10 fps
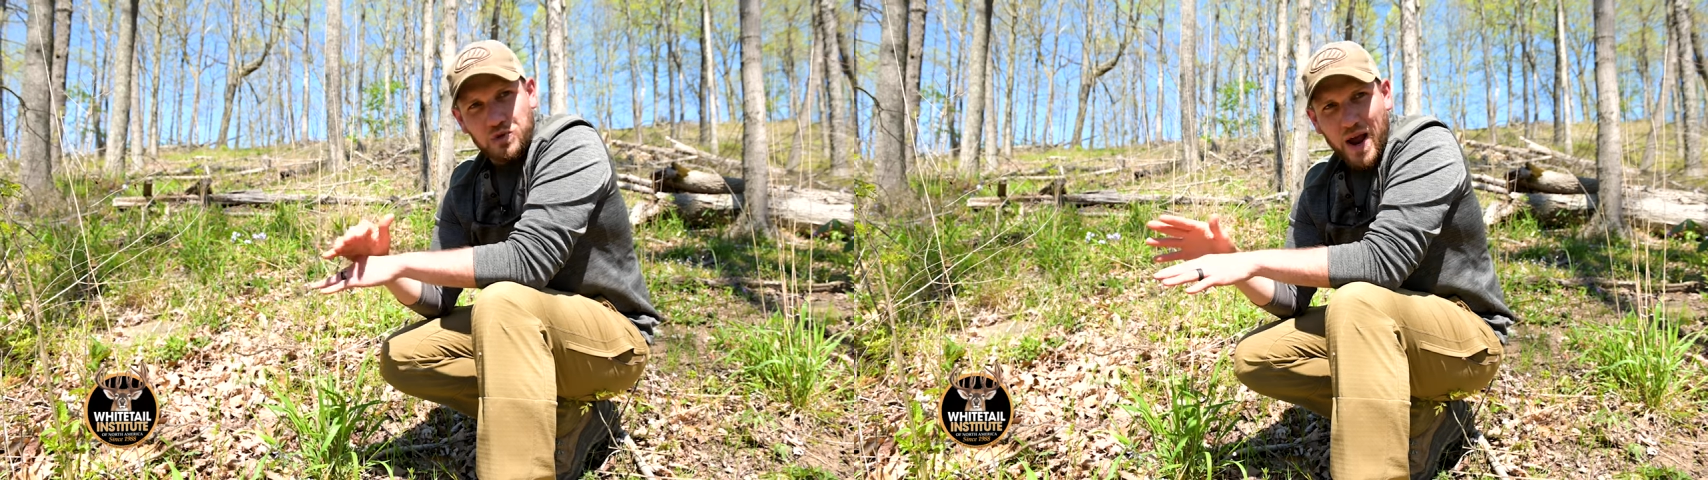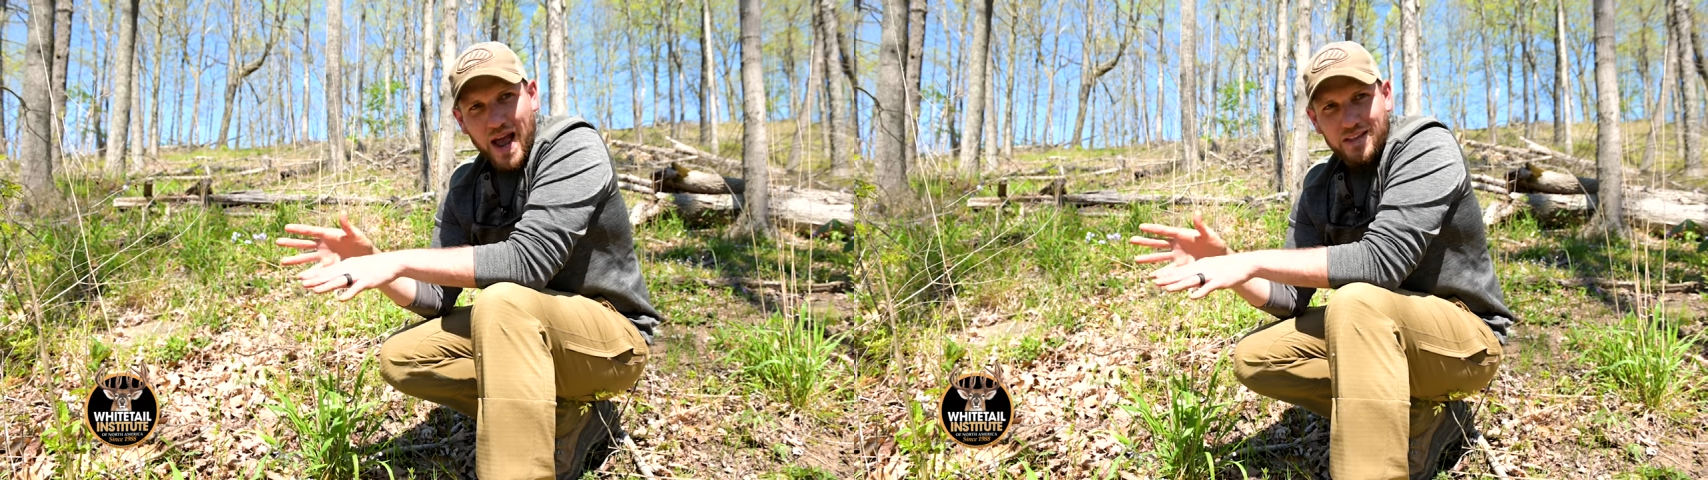
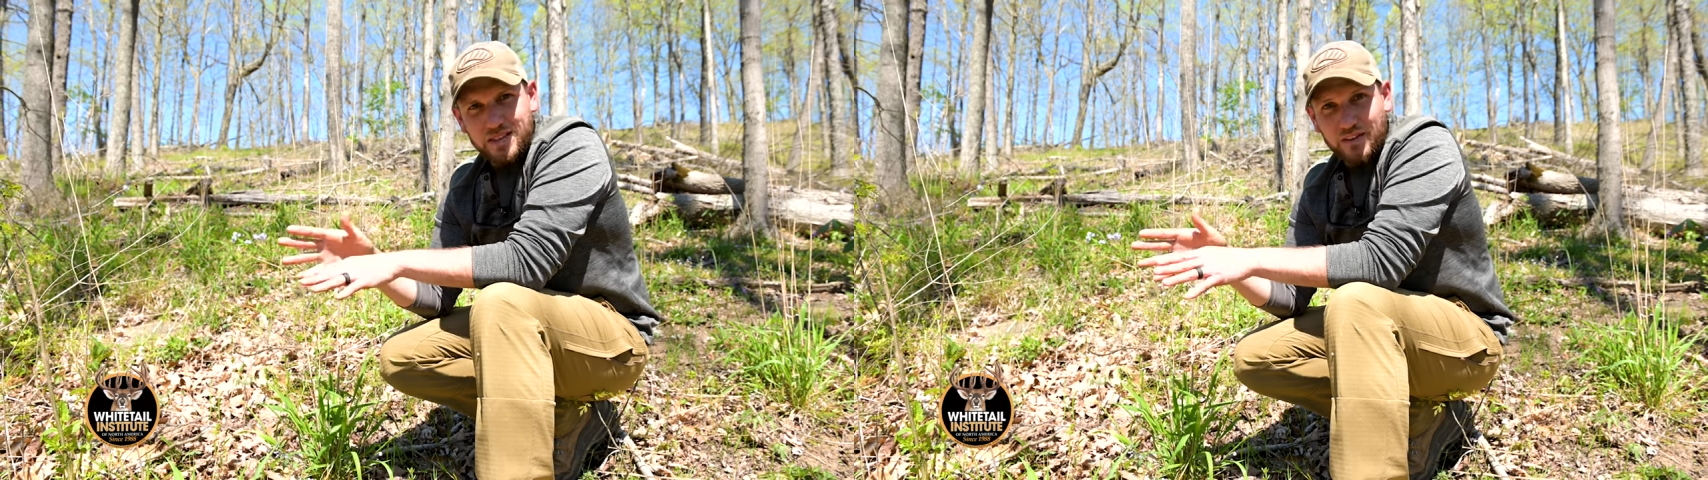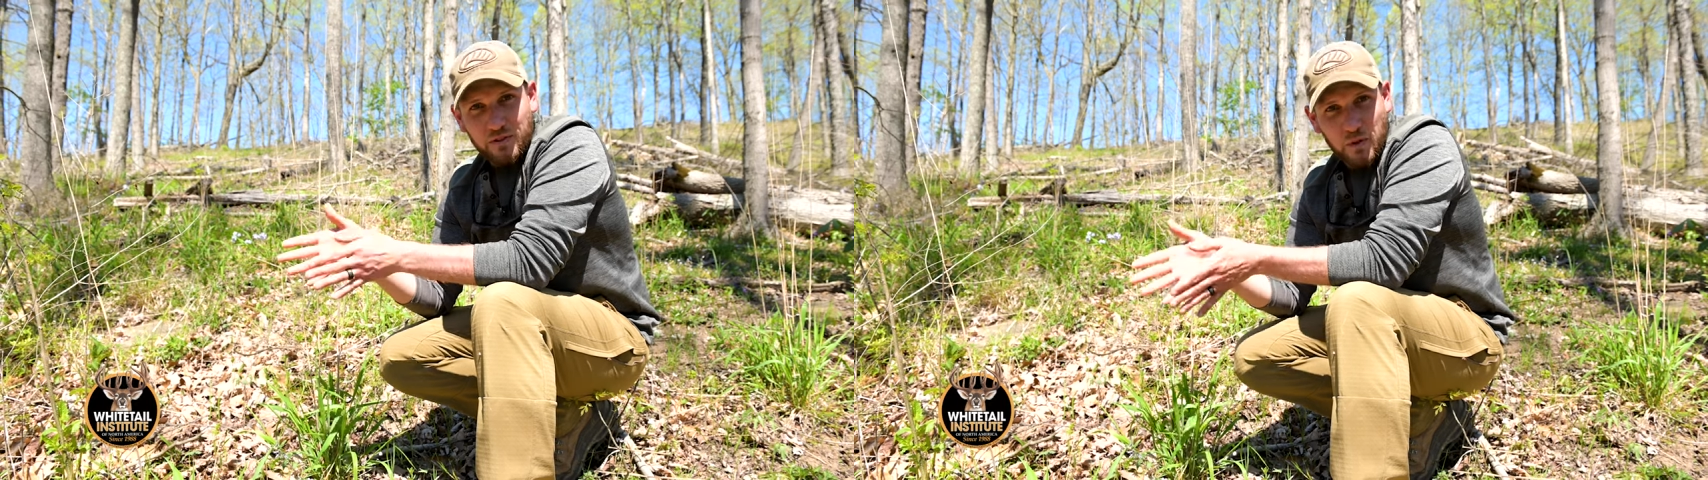
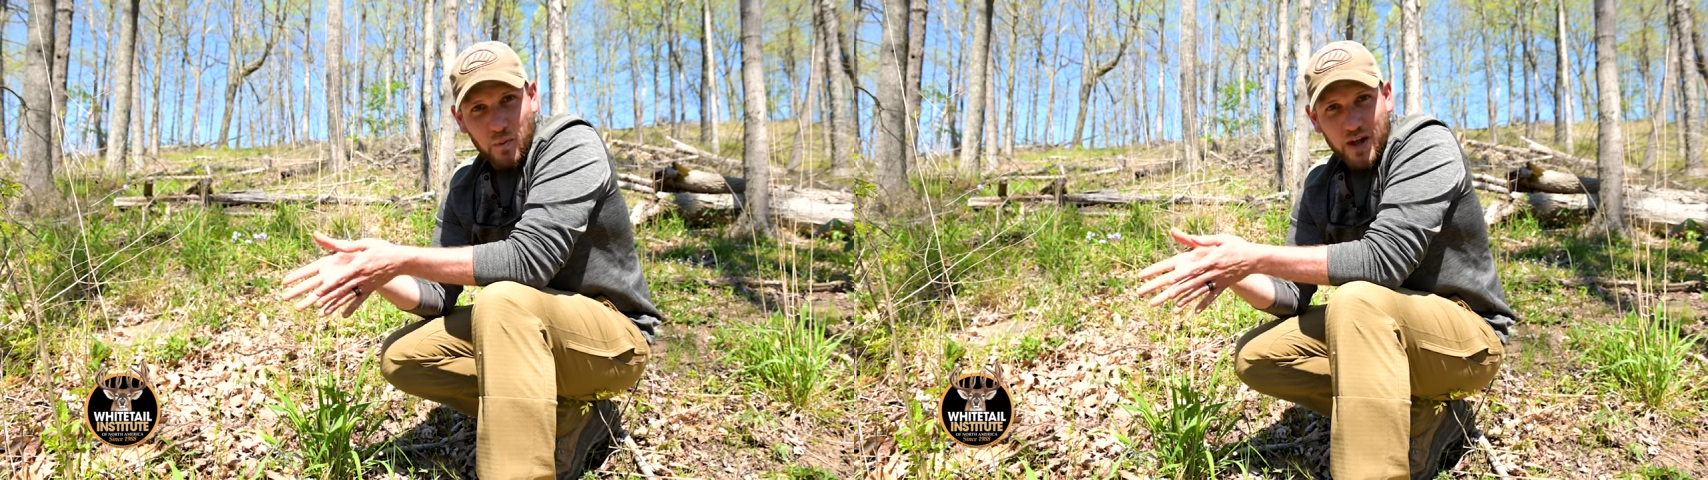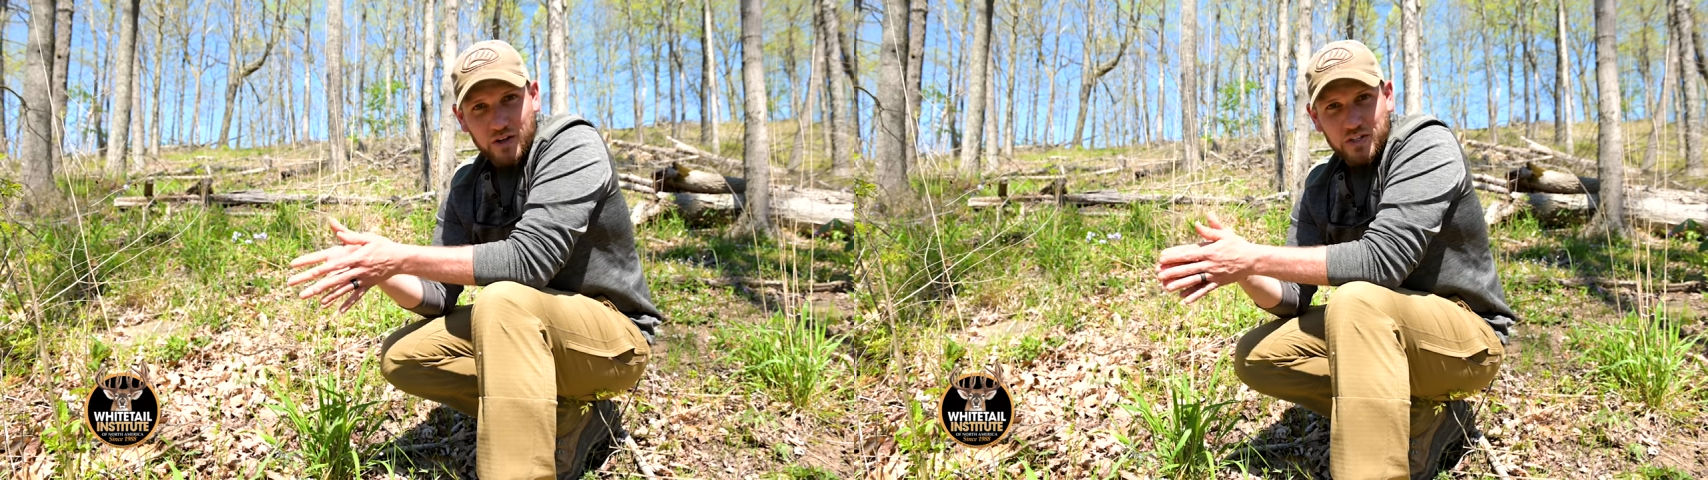drastic from the
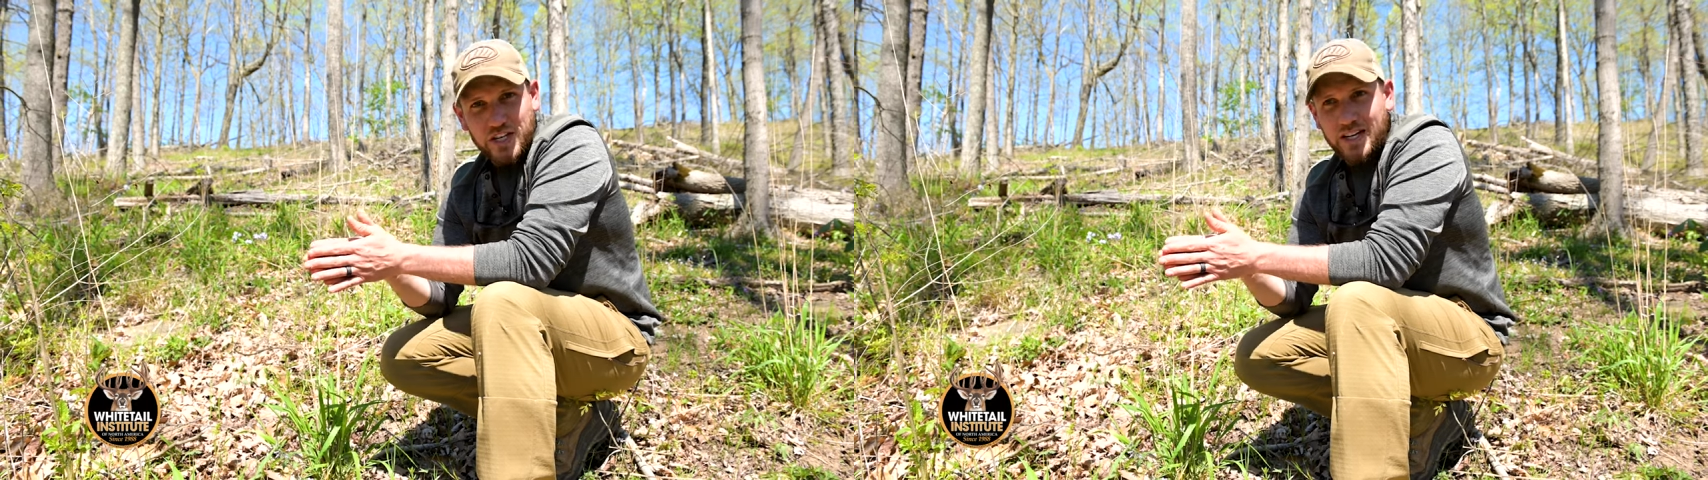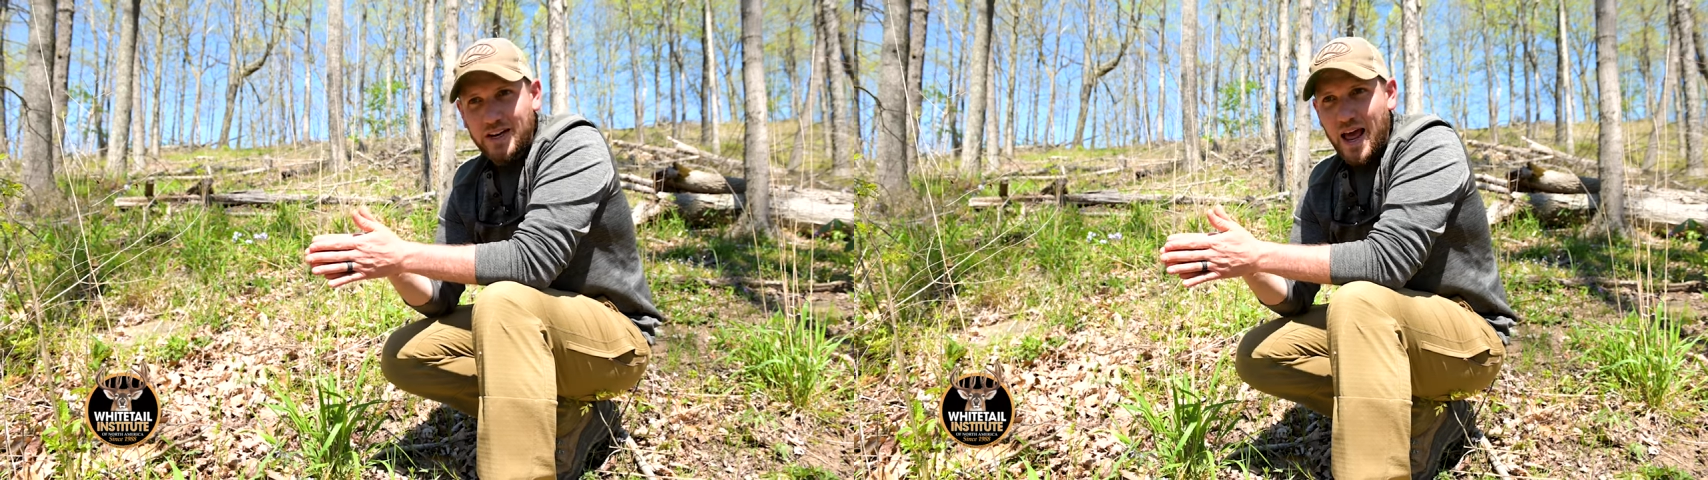way you're
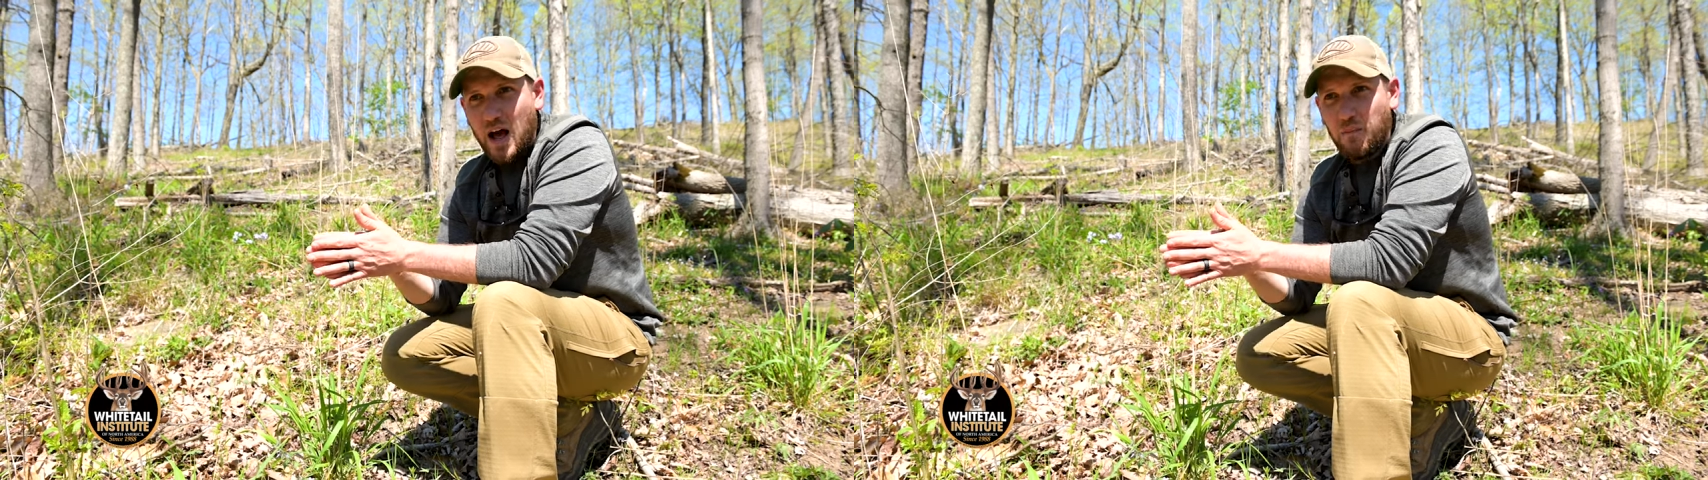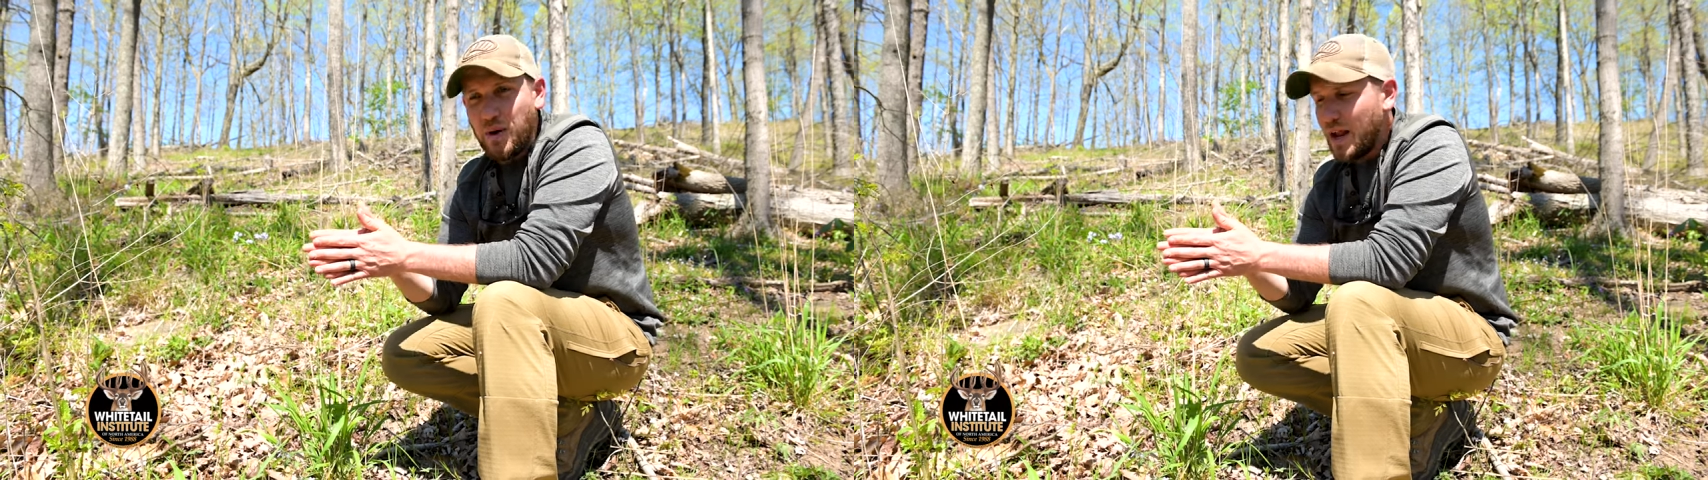seeing it
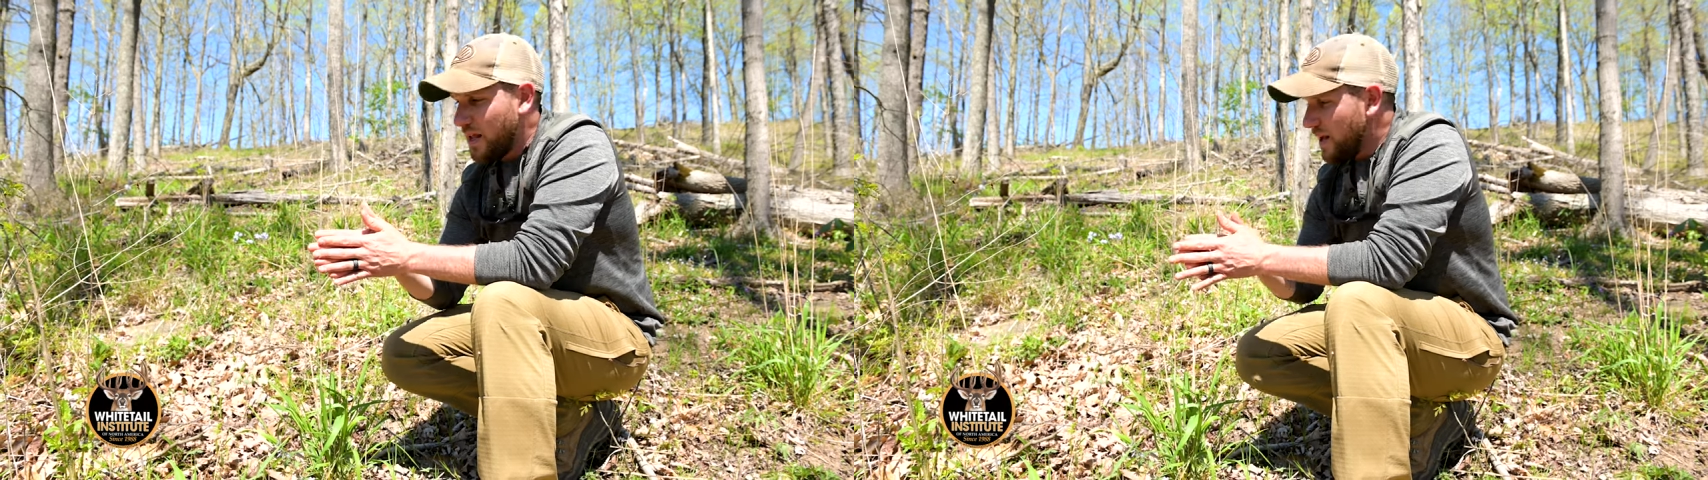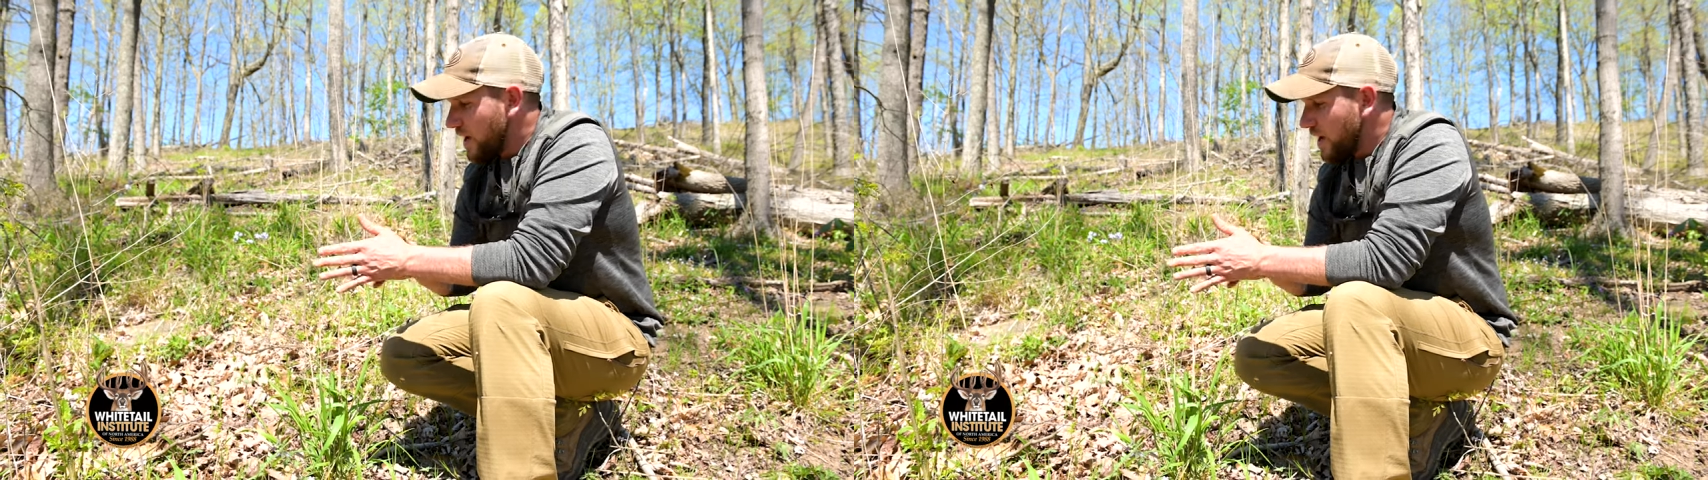now, but